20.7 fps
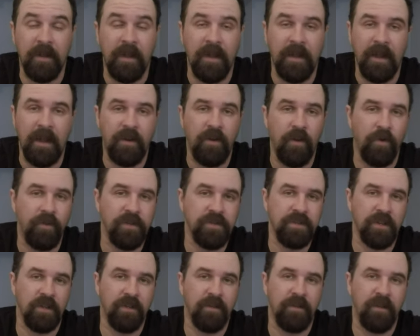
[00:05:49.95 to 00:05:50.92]
And I know
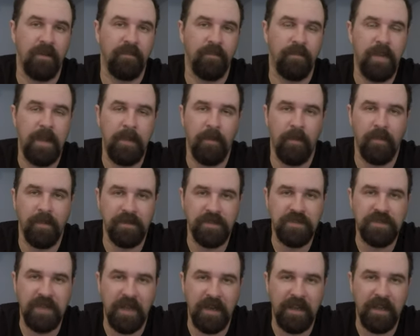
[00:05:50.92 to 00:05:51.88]
there's people have been
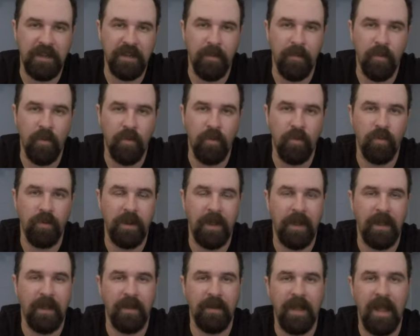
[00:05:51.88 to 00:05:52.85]
studying the moon
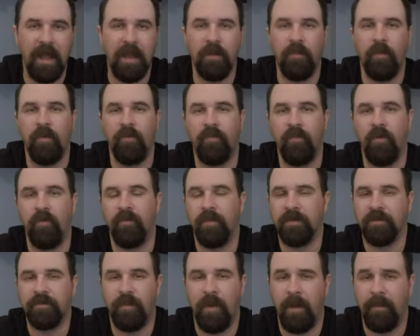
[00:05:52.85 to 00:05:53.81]
and animal
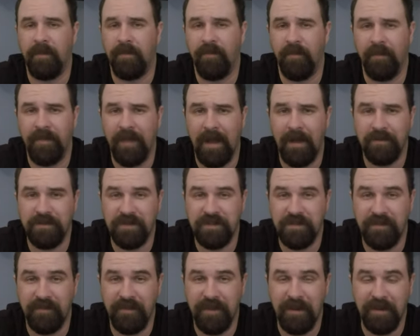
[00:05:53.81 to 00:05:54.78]
movements probably for
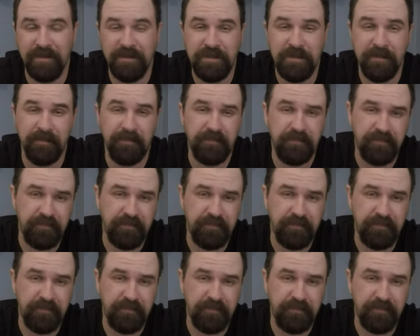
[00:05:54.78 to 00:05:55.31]
thousands of years,